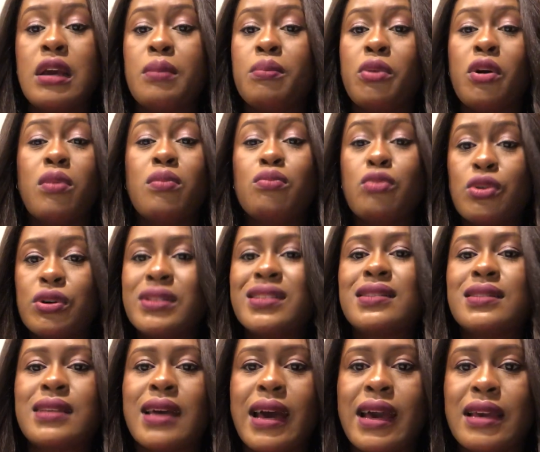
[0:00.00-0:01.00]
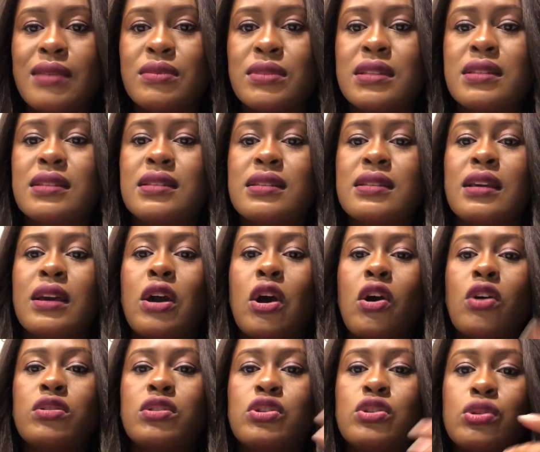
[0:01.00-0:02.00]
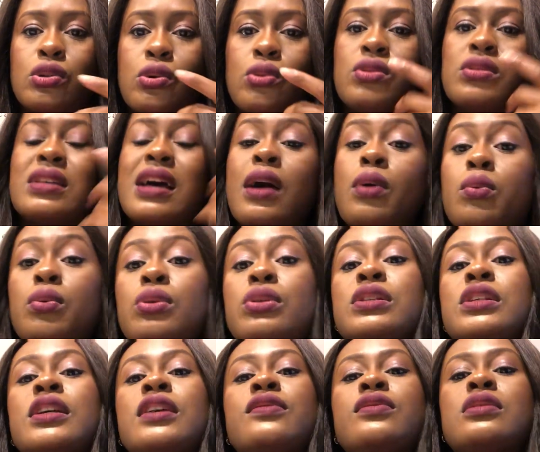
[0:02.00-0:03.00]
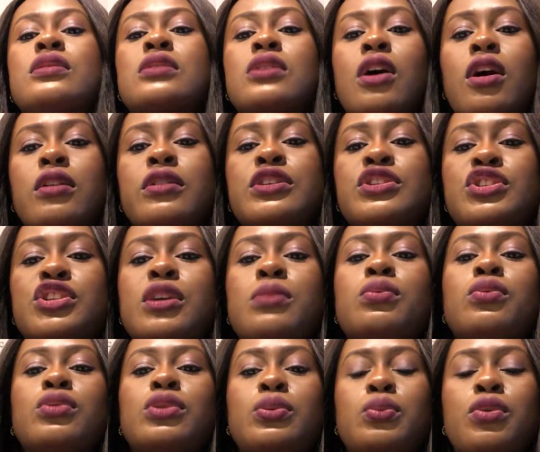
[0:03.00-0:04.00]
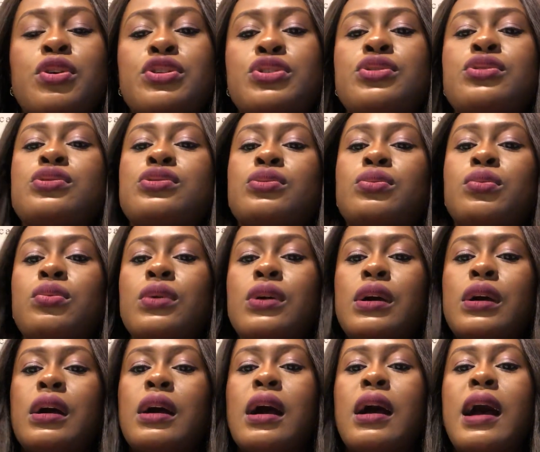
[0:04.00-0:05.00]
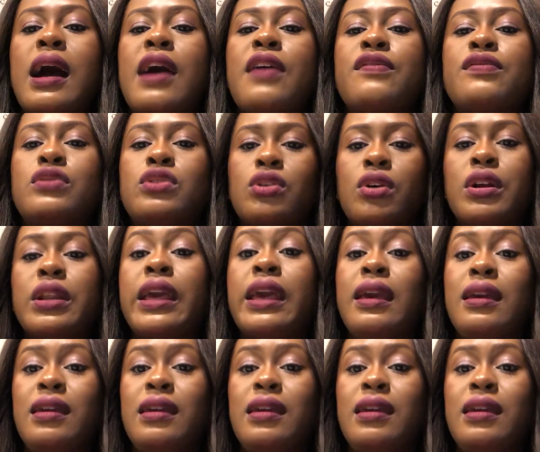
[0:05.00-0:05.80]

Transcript: But most times, the schools that would give you a scholarship would want you to have done a